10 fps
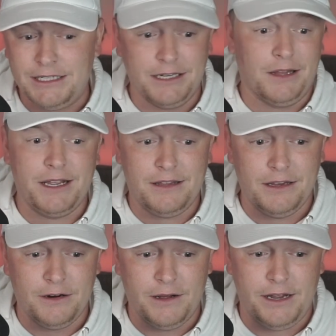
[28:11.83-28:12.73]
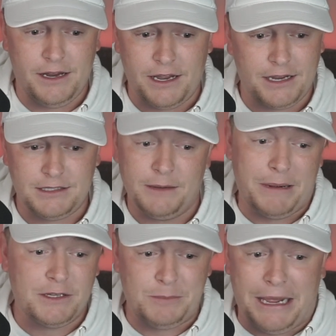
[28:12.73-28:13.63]
did, like, you know, I guess they
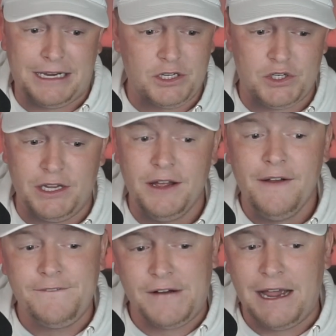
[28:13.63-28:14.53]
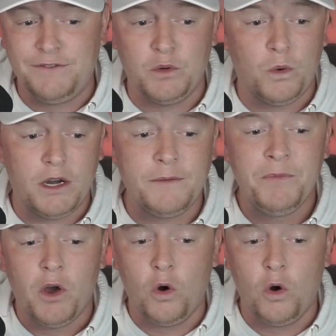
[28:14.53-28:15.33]
bounced back yesterday, 5-1.